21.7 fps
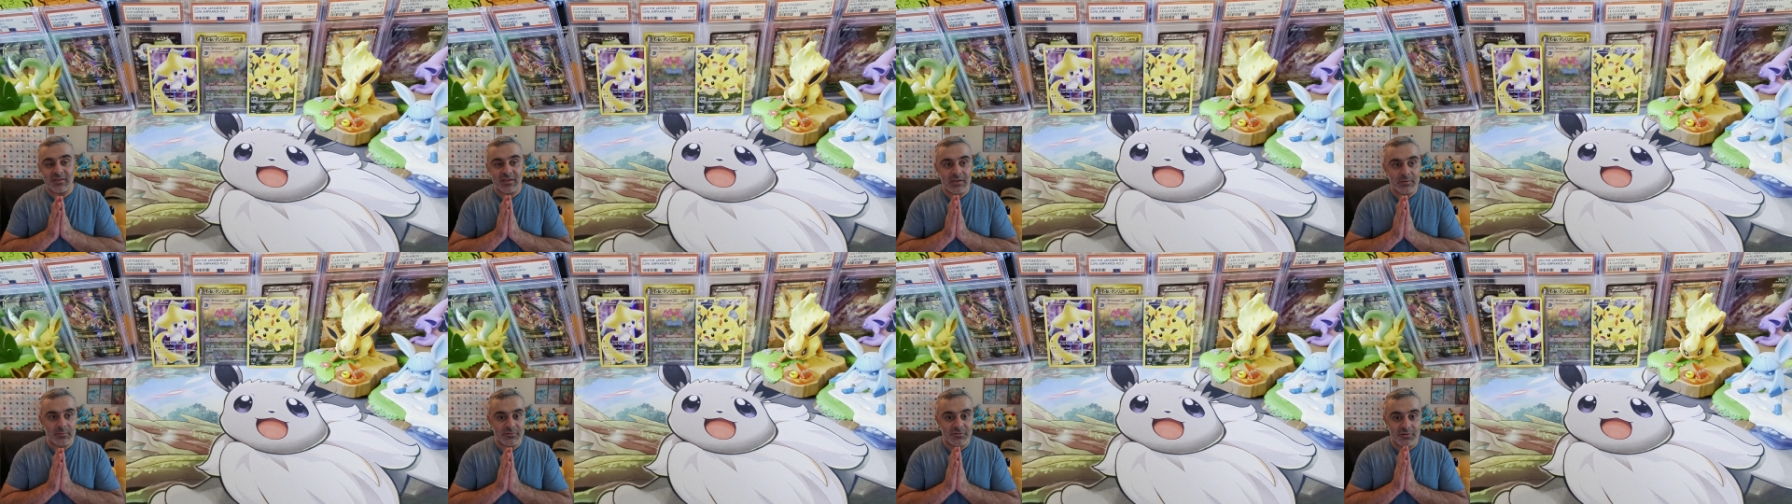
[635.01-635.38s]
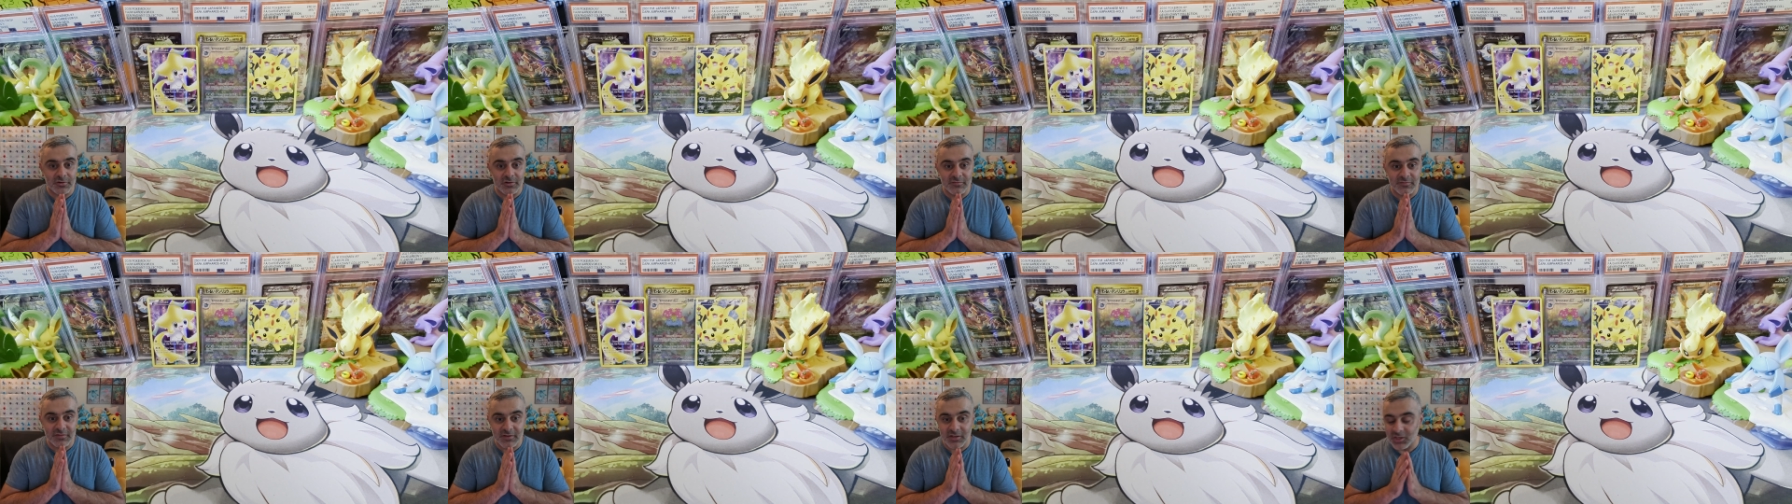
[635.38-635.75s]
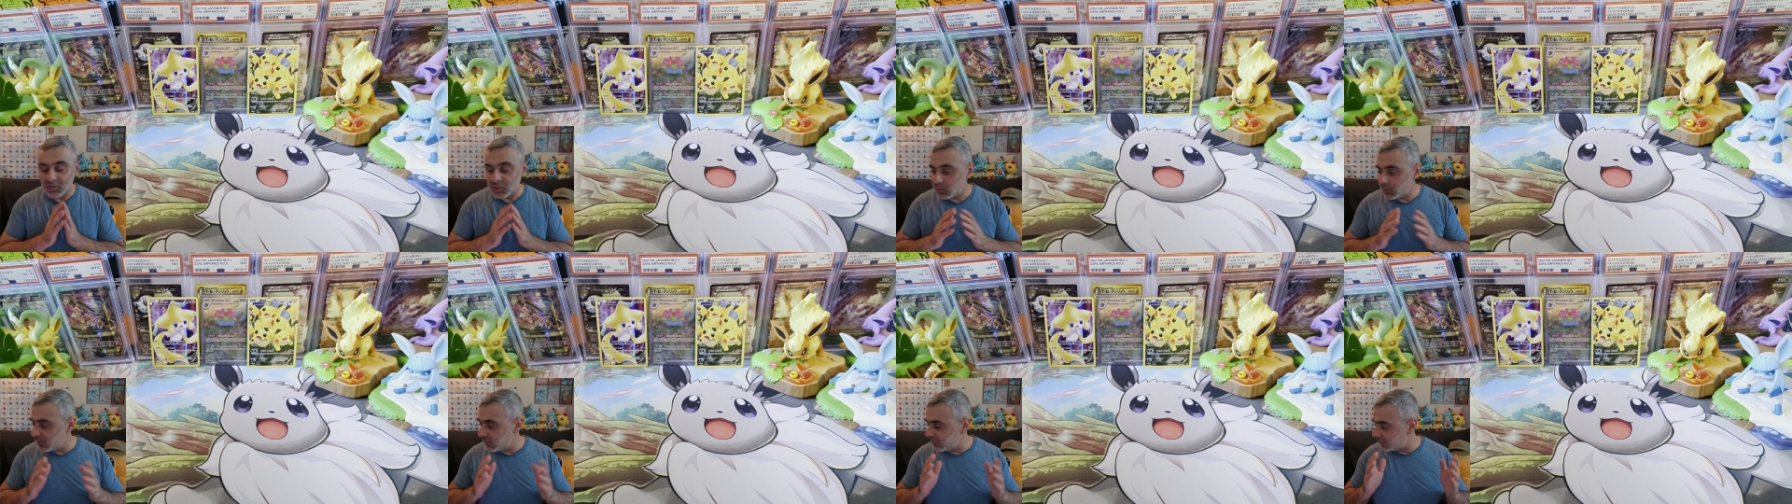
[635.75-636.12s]
A return
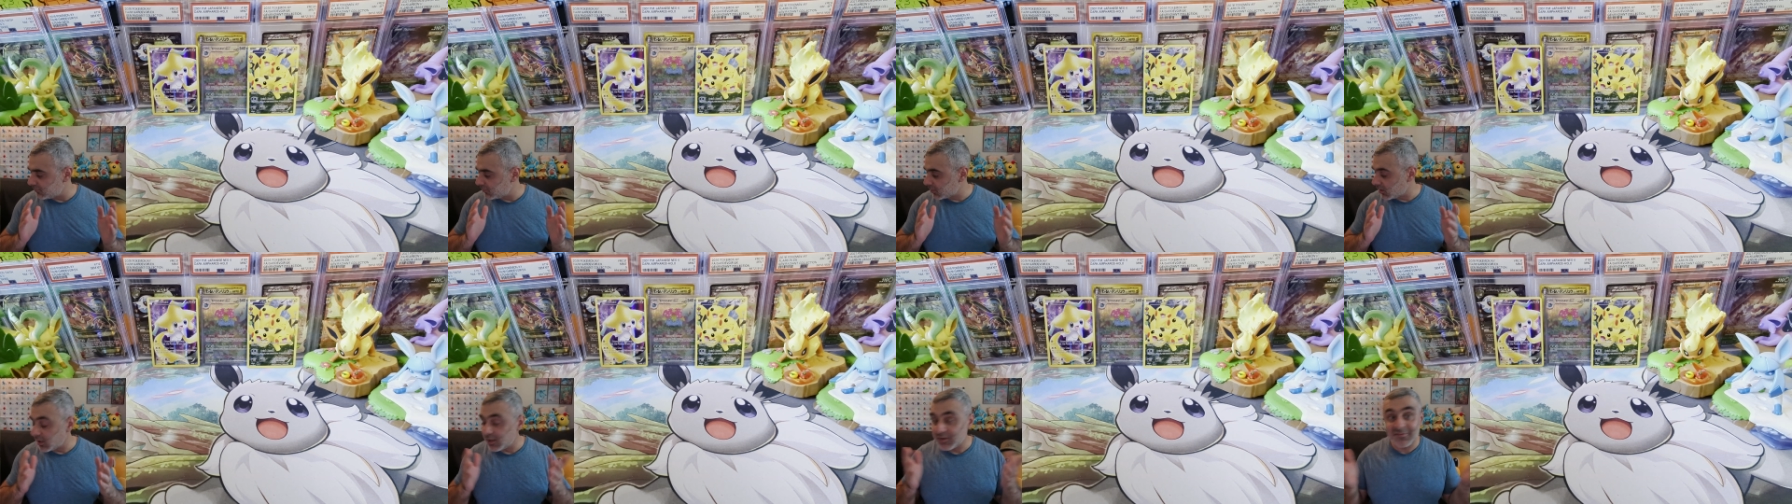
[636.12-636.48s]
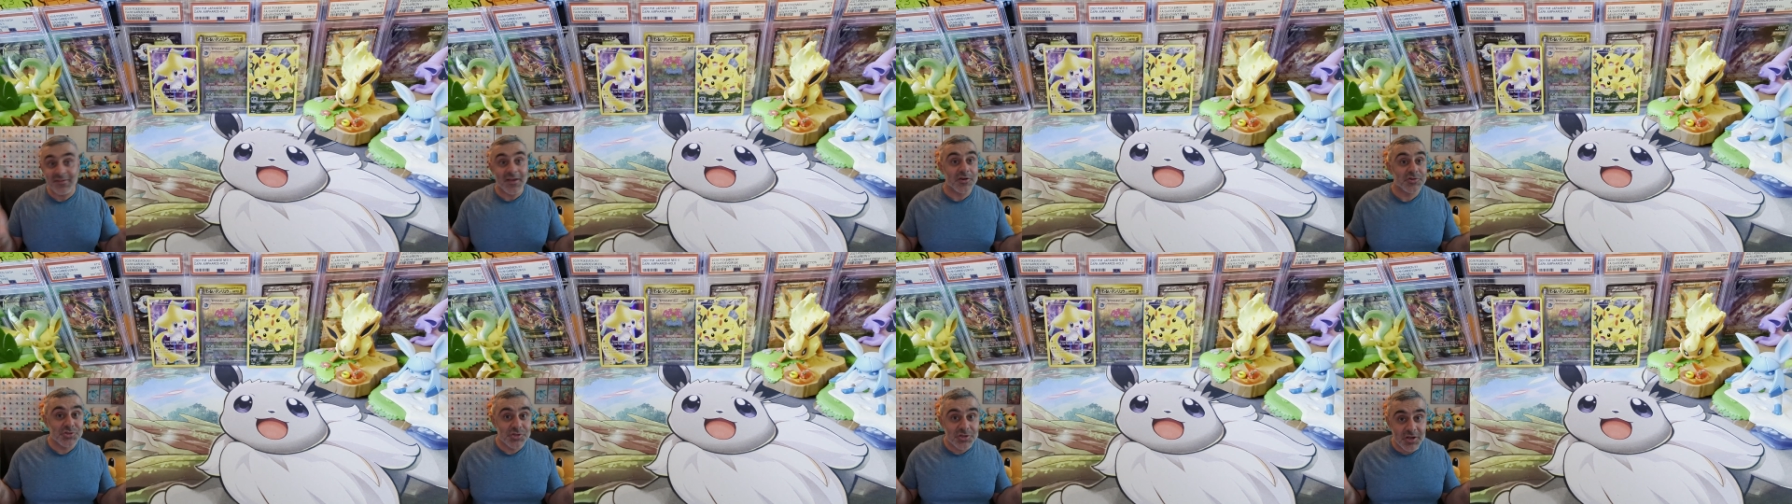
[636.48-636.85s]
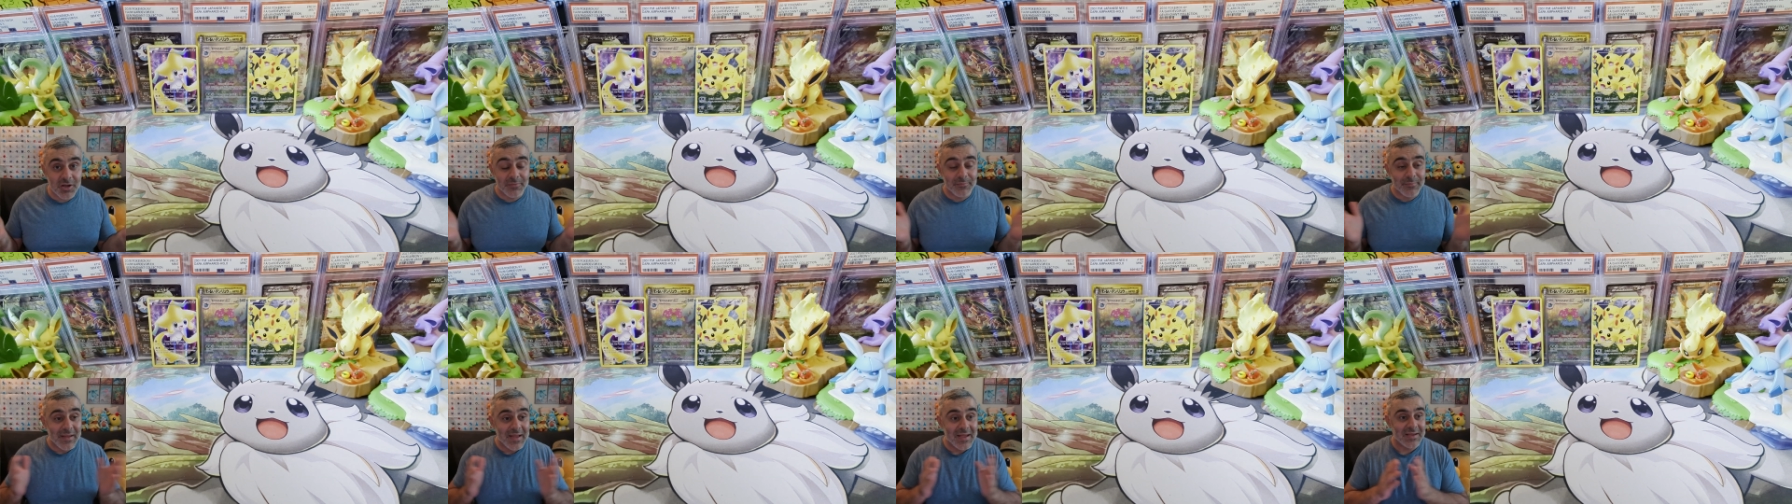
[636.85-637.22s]
video if the cards actually
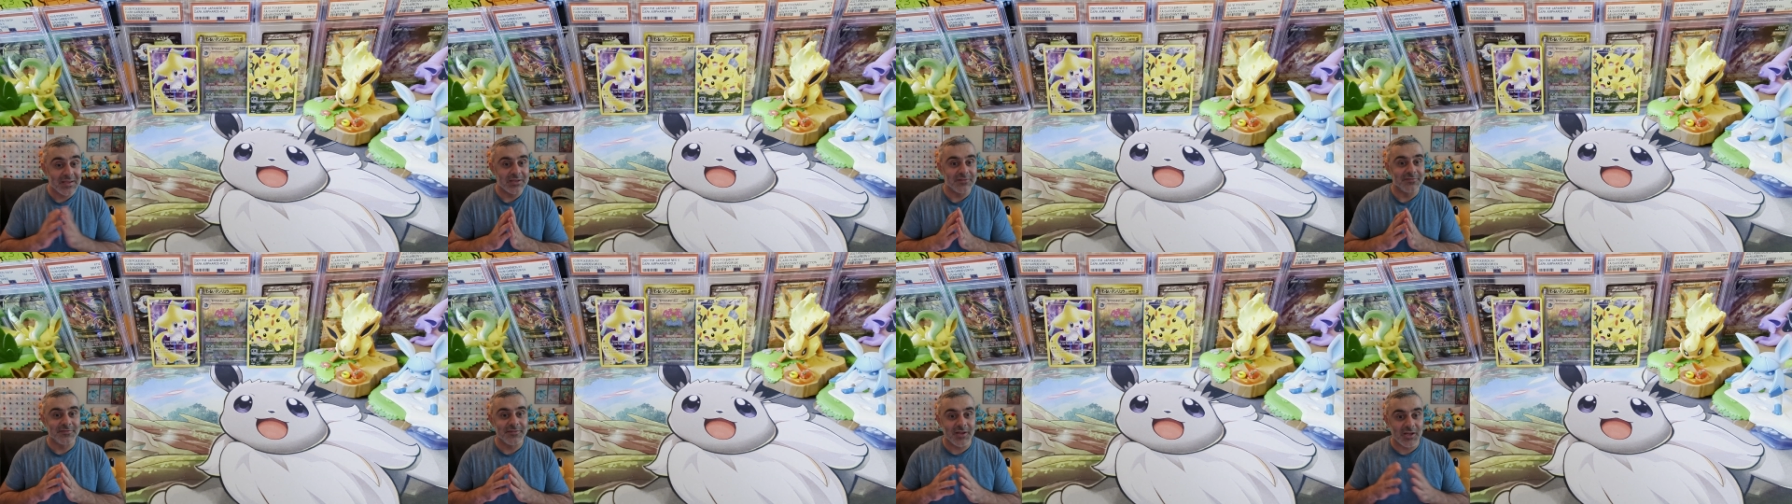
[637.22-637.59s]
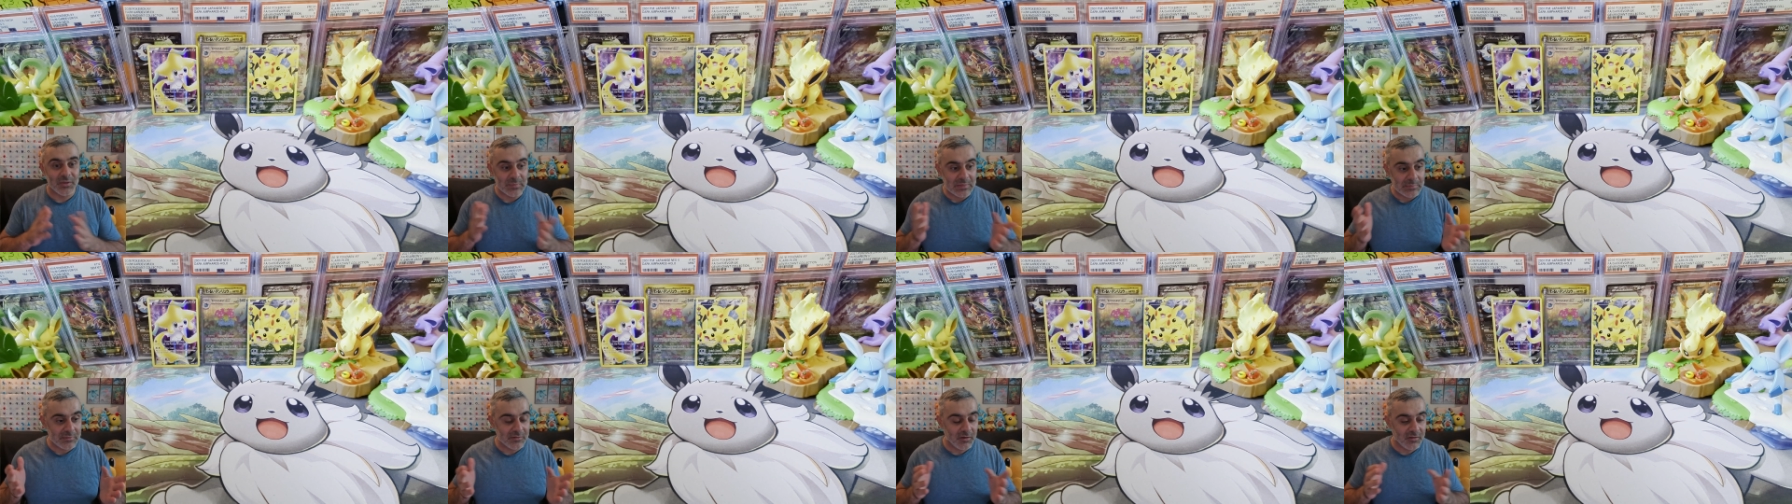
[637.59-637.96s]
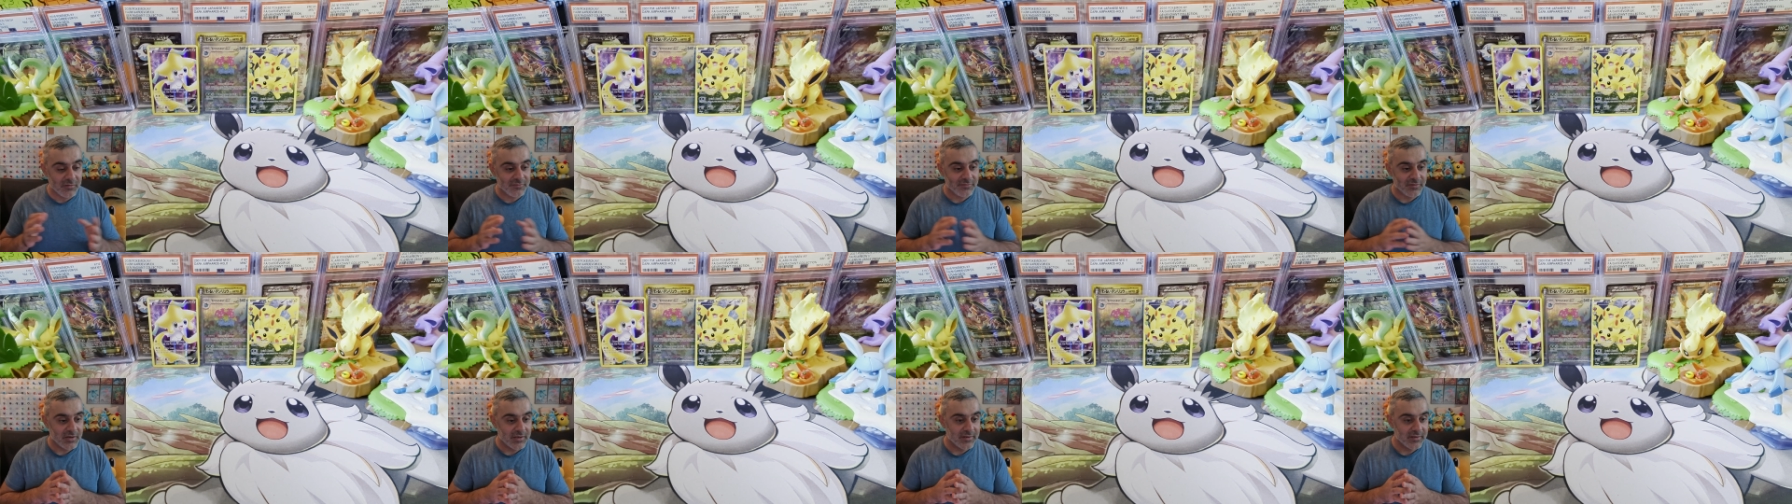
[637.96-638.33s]
come back. If not, maybe
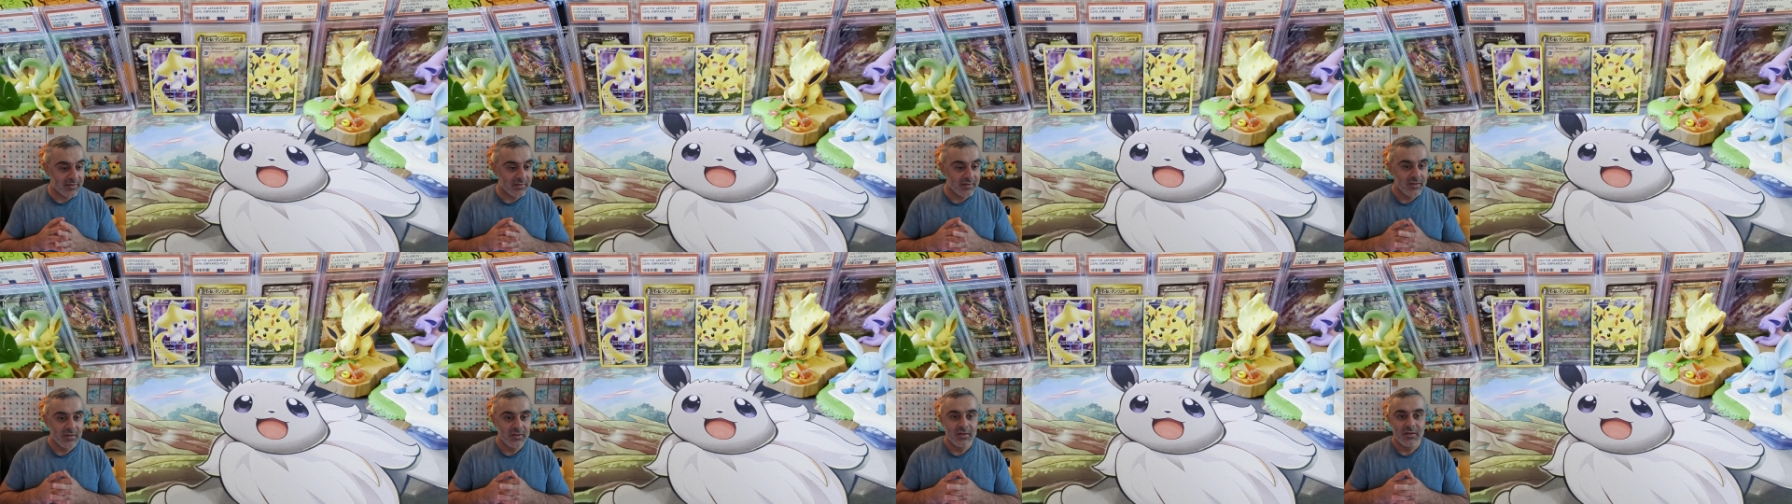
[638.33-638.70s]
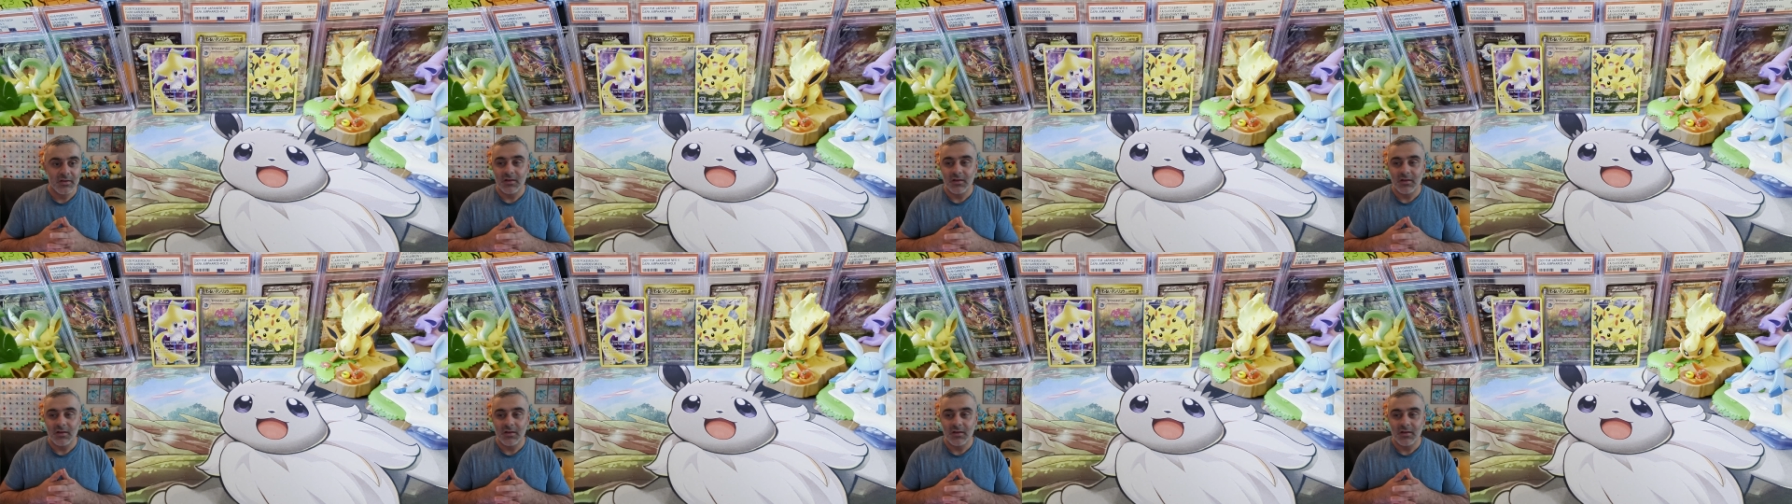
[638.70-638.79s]
on Friday.